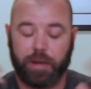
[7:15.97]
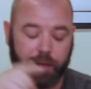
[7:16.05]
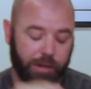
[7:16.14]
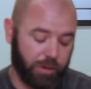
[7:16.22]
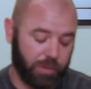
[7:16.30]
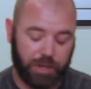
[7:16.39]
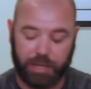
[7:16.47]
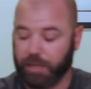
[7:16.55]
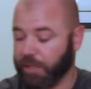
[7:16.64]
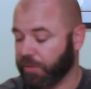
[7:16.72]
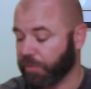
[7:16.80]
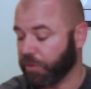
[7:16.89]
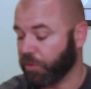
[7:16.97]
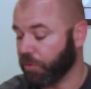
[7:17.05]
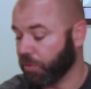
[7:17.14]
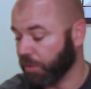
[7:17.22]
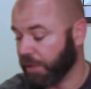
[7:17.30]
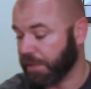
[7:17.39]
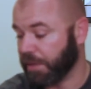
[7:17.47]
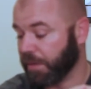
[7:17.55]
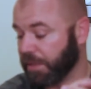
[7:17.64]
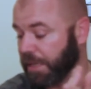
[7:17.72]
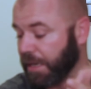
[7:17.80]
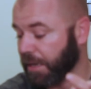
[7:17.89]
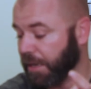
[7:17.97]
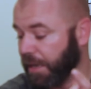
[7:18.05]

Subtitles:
I gotta go get my kids from school. That's how excited